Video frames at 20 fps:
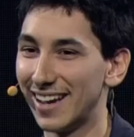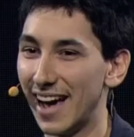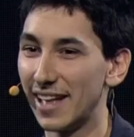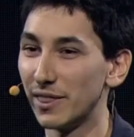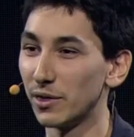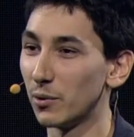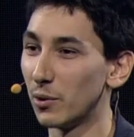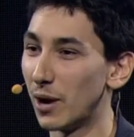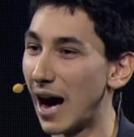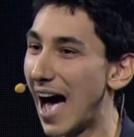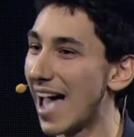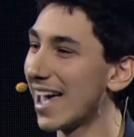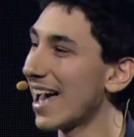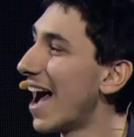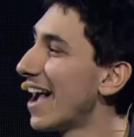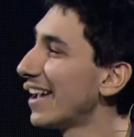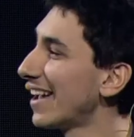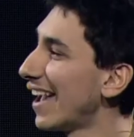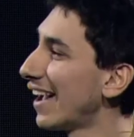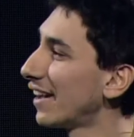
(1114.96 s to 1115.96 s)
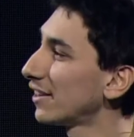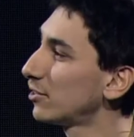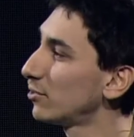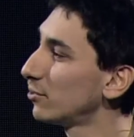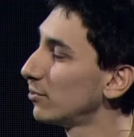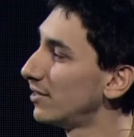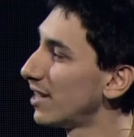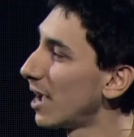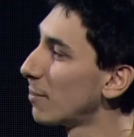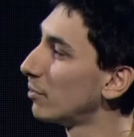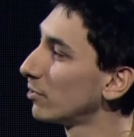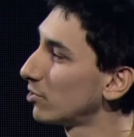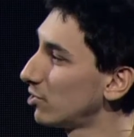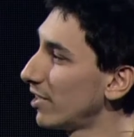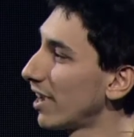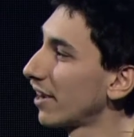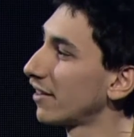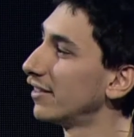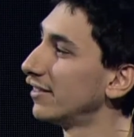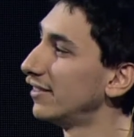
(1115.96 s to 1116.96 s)
and I had to double
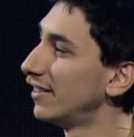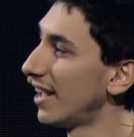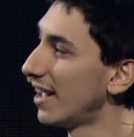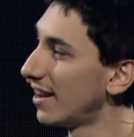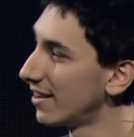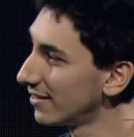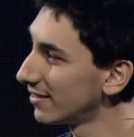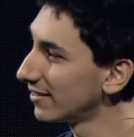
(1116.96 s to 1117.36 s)
check the data.